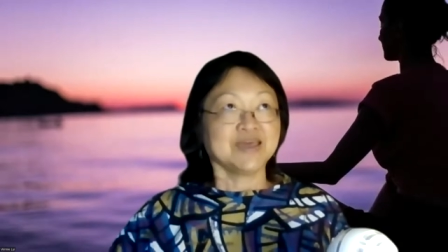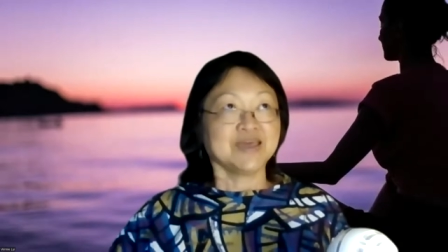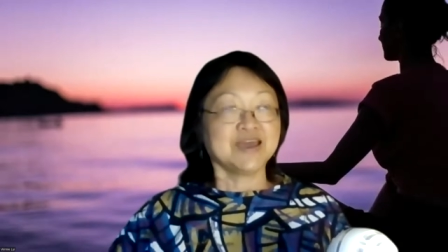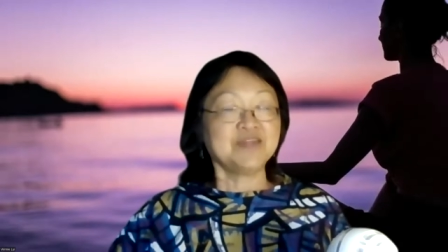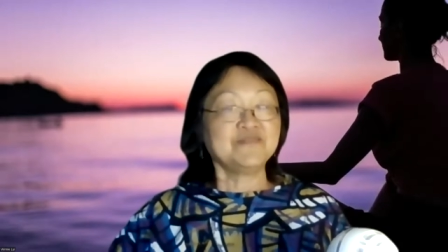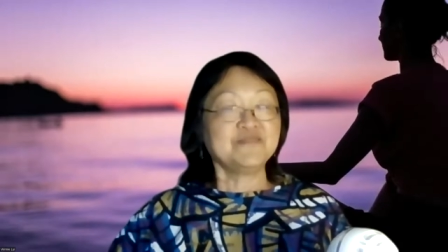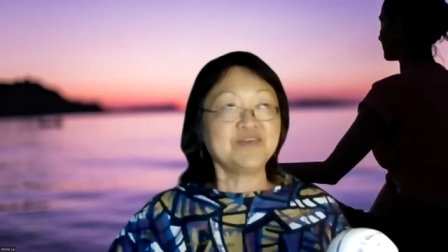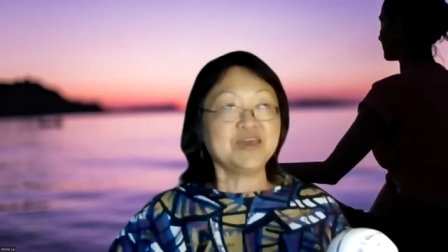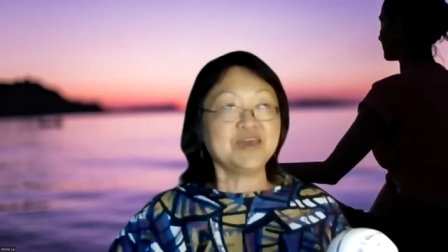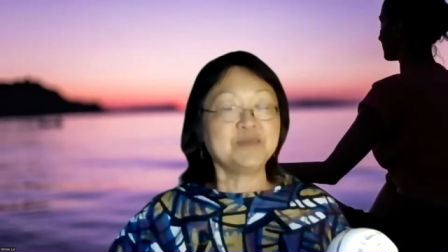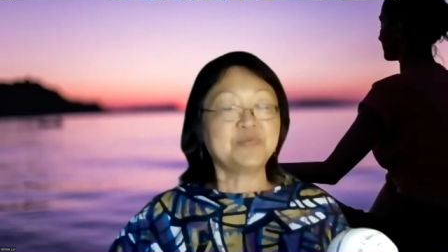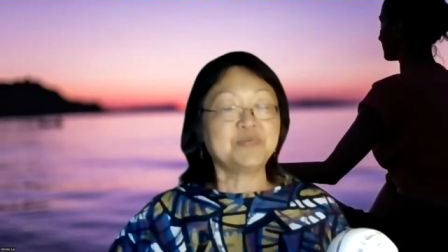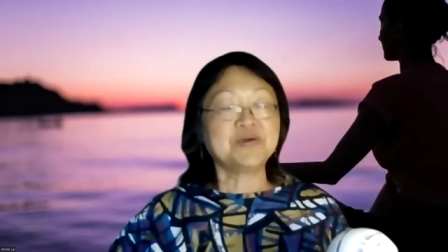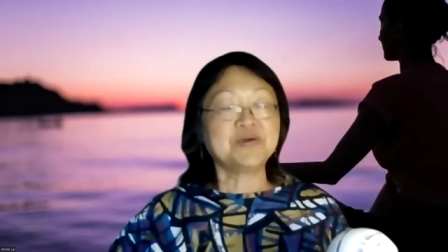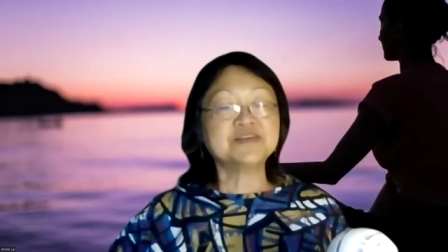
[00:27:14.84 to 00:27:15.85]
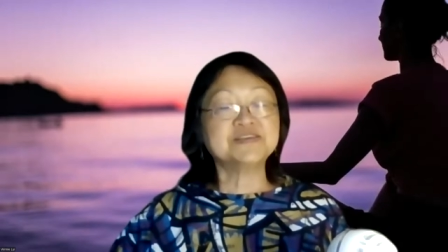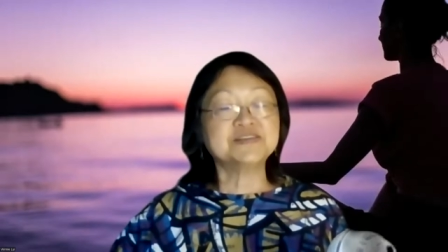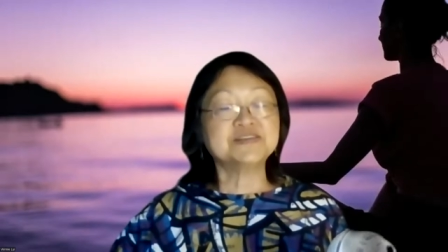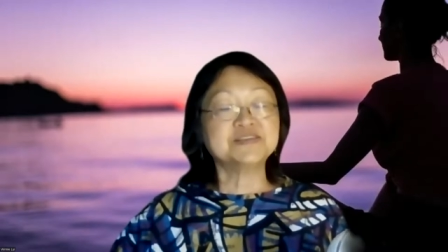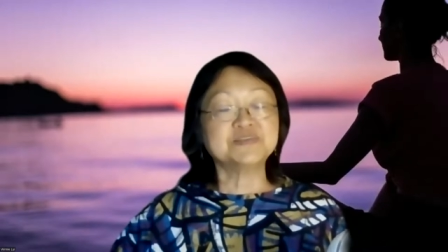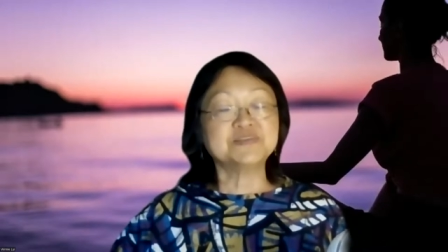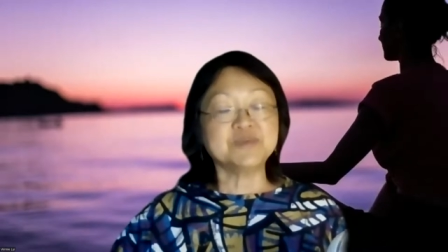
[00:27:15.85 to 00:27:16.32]
kind of a
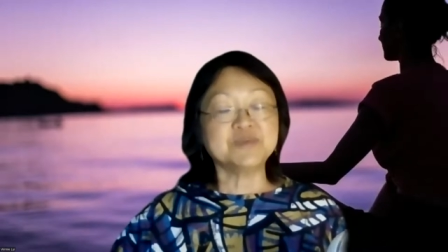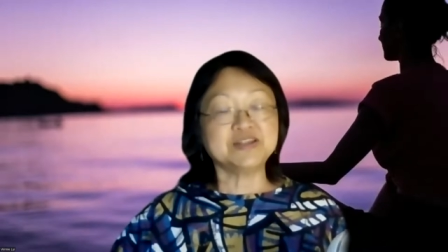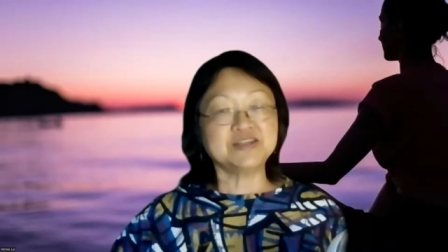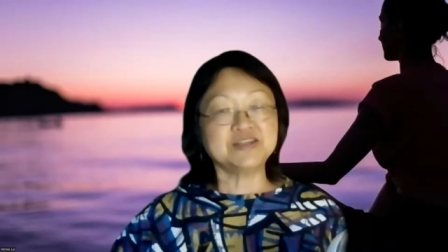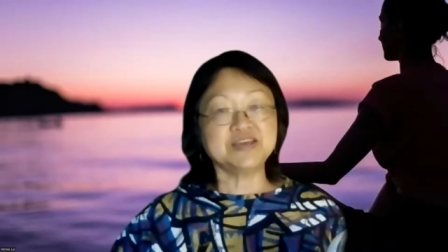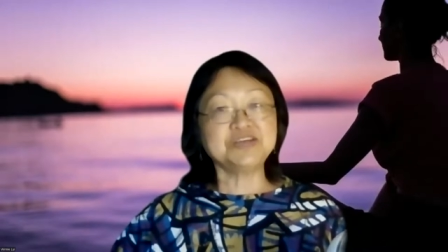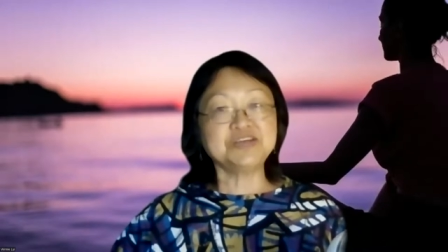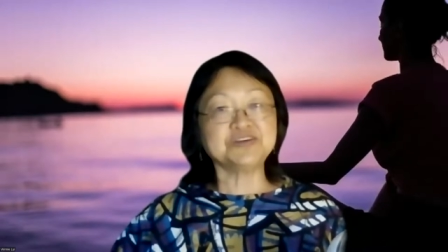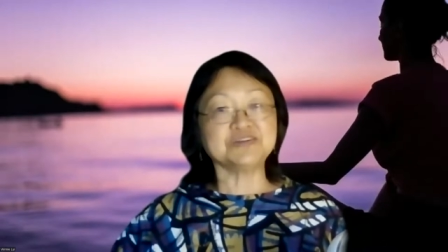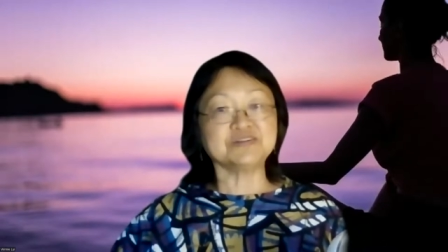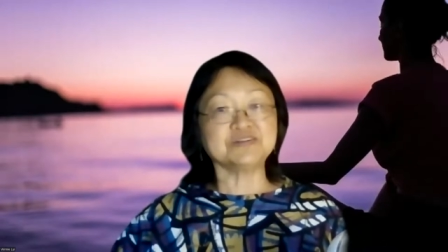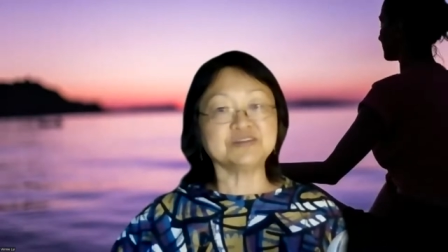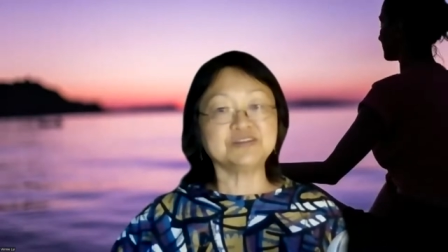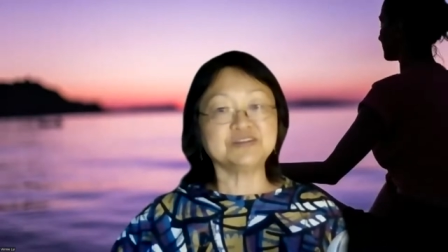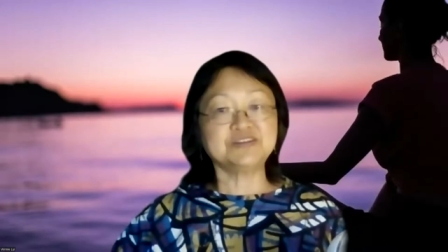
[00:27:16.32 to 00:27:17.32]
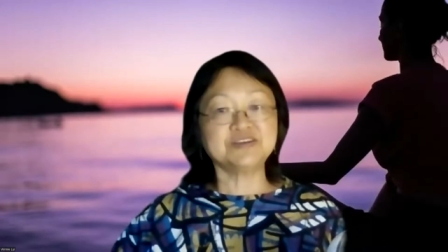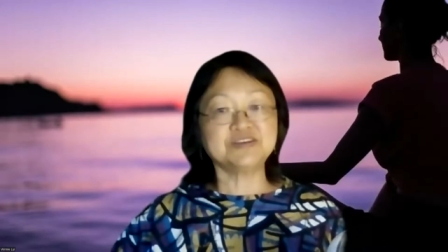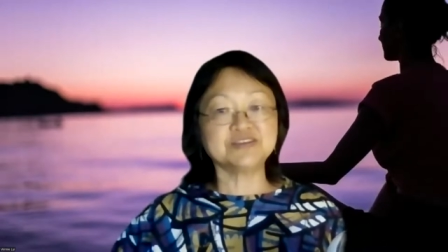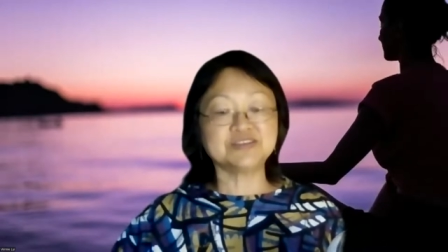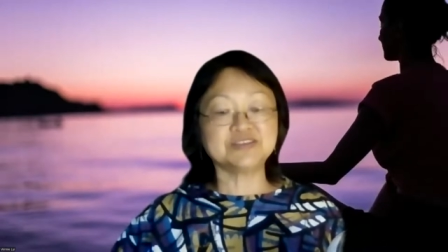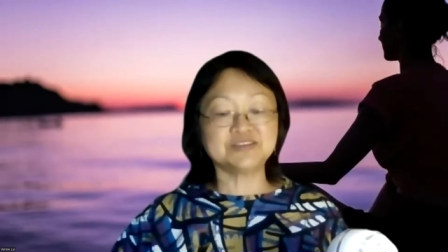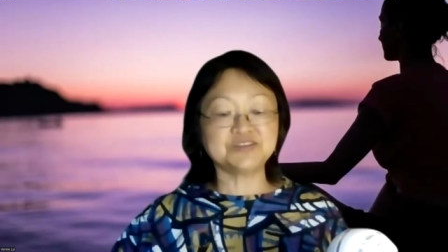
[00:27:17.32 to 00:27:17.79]
presence meditation,
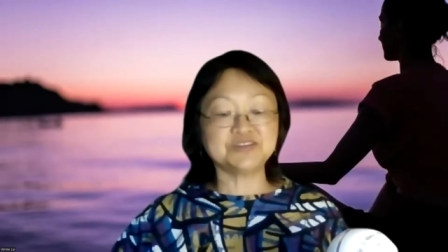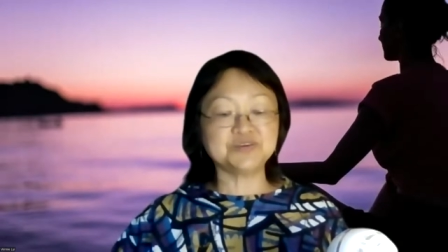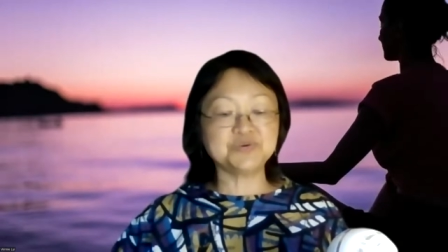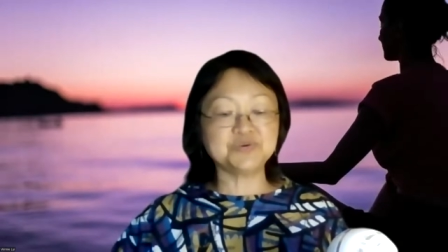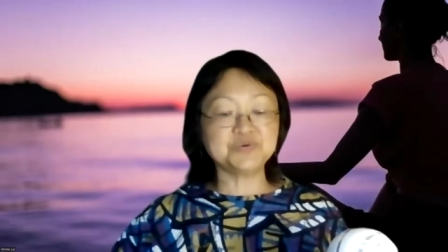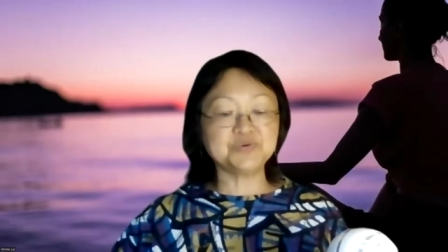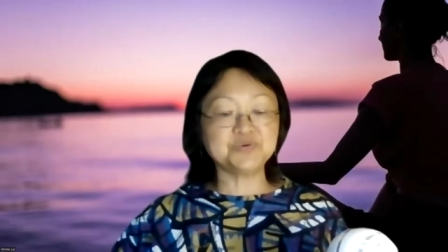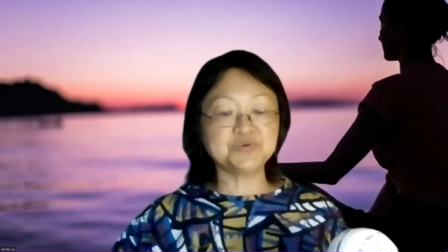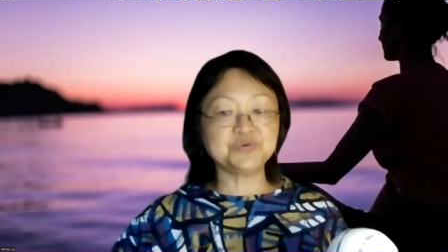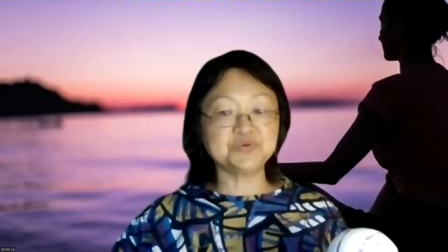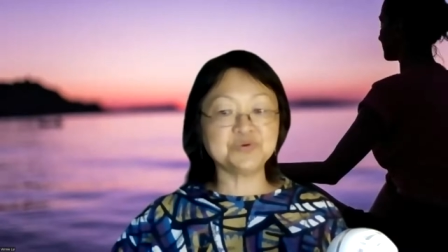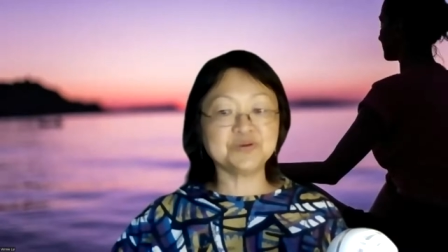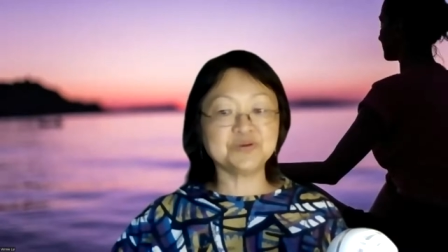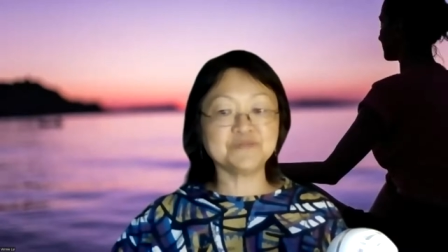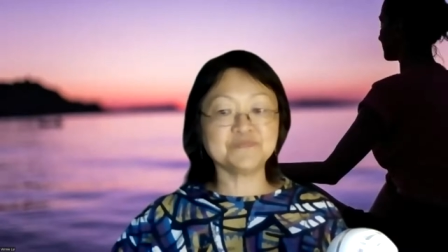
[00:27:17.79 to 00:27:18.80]
just to